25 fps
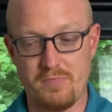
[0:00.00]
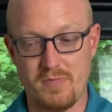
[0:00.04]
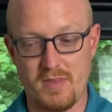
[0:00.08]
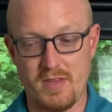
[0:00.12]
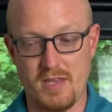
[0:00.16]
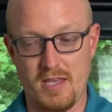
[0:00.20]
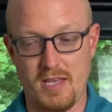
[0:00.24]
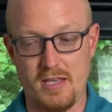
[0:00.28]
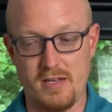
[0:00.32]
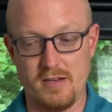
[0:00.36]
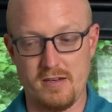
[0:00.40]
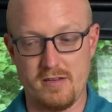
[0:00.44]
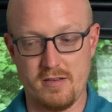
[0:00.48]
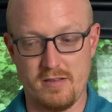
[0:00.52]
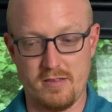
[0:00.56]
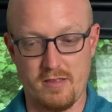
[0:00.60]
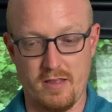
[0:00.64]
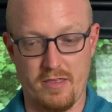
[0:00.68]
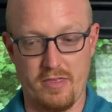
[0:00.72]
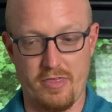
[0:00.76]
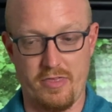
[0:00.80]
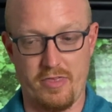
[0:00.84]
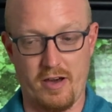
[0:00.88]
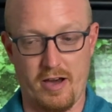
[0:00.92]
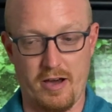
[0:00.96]
into the
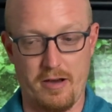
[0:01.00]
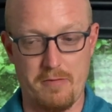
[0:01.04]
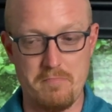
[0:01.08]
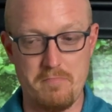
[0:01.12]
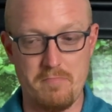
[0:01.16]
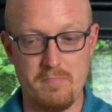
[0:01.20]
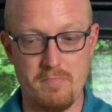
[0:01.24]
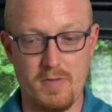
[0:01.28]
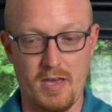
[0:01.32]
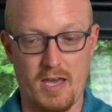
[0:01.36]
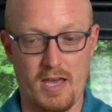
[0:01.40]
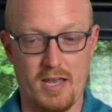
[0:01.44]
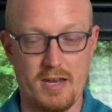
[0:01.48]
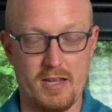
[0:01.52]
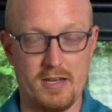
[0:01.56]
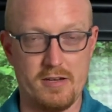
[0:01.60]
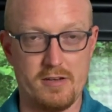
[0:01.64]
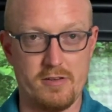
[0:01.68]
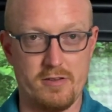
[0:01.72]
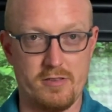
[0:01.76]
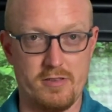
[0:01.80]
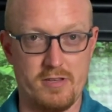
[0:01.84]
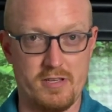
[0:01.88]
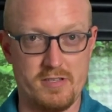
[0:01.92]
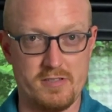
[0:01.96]
thumb and
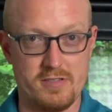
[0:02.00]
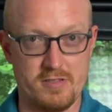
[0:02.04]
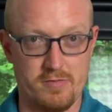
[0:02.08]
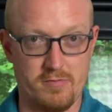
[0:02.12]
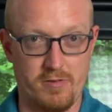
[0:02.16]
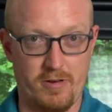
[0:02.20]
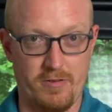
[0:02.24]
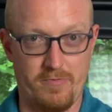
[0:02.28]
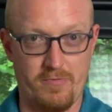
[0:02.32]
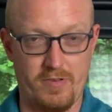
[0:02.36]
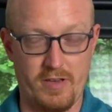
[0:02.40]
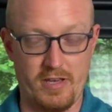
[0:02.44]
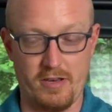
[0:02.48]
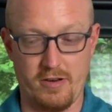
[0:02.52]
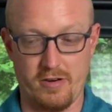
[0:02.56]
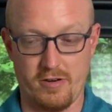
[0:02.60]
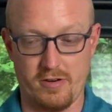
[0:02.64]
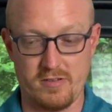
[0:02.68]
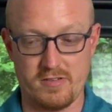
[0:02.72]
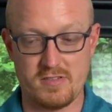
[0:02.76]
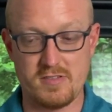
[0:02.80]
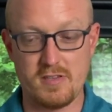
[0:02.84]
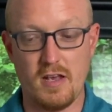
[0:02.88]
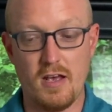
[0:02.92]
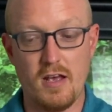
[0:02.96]
into these 3
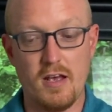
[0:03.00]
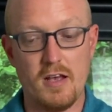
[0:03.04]
fingers.